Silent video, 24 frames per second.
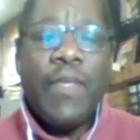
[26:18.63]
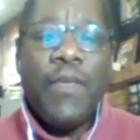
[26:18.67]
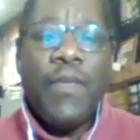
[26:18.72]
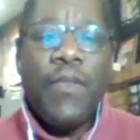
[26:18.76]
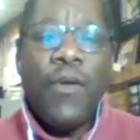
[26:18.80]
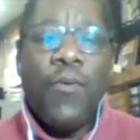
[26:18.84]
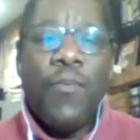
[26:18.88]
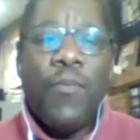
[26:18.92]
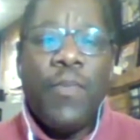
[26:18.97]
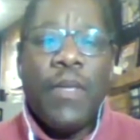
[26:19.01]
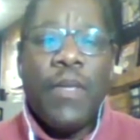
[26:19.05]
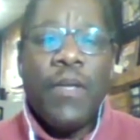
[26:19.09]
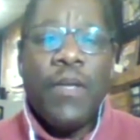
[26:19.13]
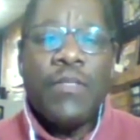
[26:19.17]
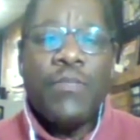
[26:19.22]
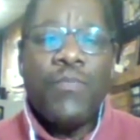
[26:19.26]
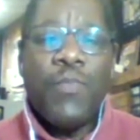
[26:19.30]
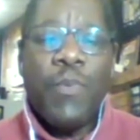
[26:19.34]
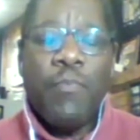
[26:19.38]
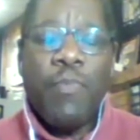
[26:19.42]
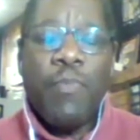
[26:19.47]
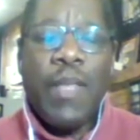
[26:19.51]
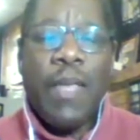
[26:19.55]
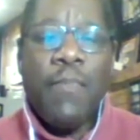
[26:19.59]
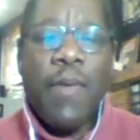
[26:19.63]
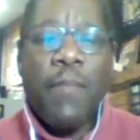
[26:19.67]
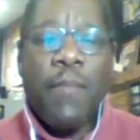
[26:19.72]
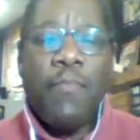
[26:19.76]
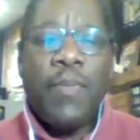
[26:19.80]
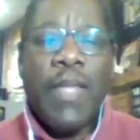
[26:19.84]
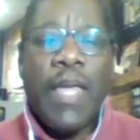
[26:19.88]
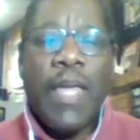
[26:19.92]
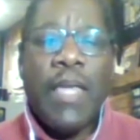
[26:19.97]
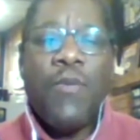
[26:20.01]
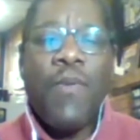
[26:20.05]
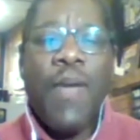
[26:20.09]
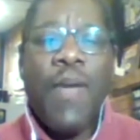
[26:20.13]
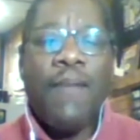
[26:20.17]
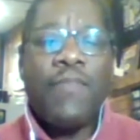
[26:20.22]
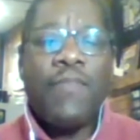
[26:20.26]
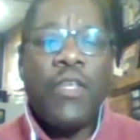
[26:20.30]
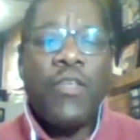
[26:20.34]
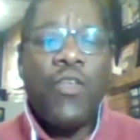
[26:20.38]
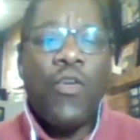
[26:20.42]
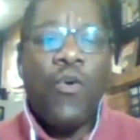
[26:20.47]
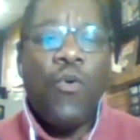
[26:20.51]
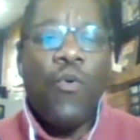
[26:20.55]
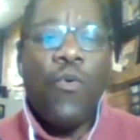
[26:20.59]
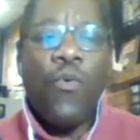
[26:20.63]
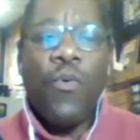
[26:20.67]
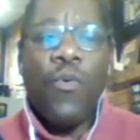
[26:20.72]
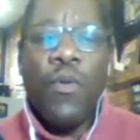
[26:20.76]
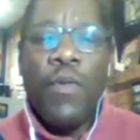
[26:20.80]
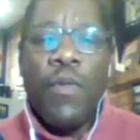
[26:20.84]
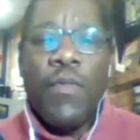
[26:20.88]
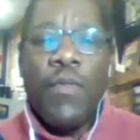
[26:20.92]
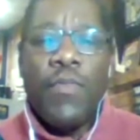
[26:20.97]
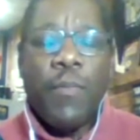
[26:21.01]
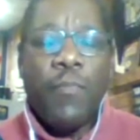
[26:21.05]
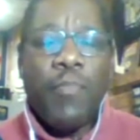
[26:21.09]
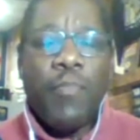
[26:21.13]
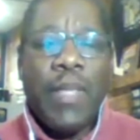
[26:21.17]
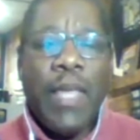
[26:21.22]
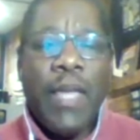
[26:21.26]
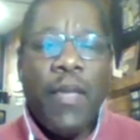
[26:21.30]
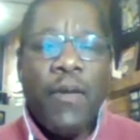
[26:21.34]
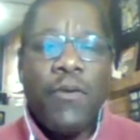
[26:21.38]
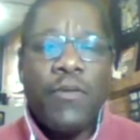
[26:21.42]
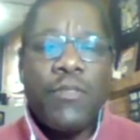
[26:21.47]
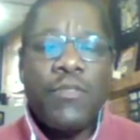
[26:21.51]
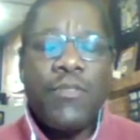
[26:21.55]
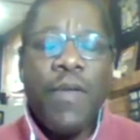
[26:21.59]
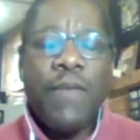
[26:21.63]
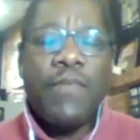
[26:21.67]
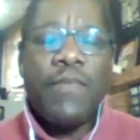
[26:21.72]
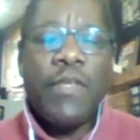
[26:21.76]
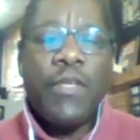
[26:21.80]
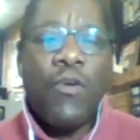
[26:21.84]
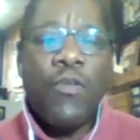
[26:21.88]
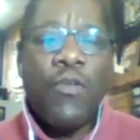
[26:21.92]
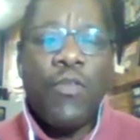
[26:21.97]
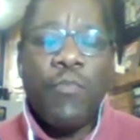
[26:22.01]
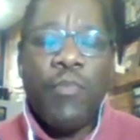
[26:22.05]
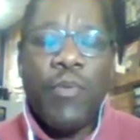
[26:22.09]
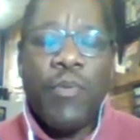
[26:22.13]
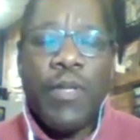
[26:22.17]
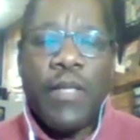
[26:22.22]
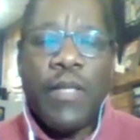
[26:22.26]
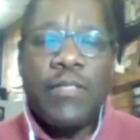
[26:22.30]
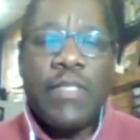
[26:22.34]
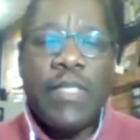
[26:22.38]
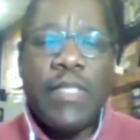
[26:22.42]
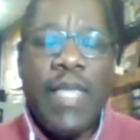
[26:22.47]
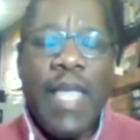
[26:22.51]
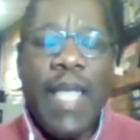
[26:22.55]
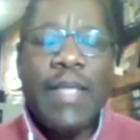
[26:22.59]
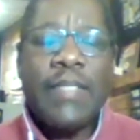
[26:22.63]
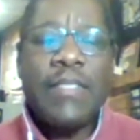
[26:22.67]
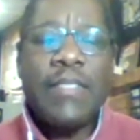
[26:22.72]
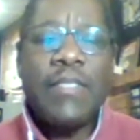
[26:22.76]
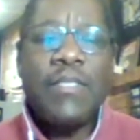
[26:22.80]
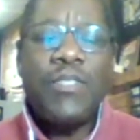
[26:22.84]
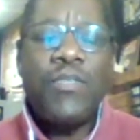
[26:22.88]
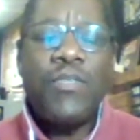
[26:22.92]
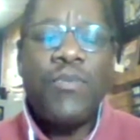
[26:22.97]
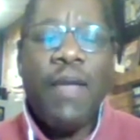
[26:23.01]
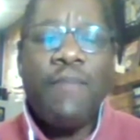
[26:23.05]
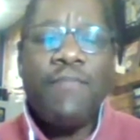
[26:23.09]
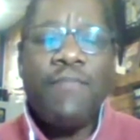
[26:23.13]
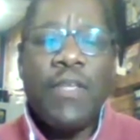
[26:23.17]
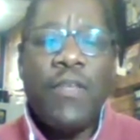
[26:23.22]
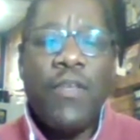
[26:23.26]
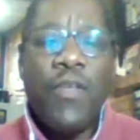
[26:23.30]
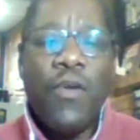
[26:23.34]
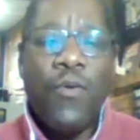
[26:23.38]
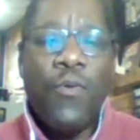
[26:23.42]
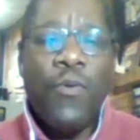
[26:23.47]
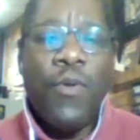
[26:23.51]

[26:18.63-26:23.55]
Because with play-by-play, you have to know the players, you have to know the pronunciations, you have to know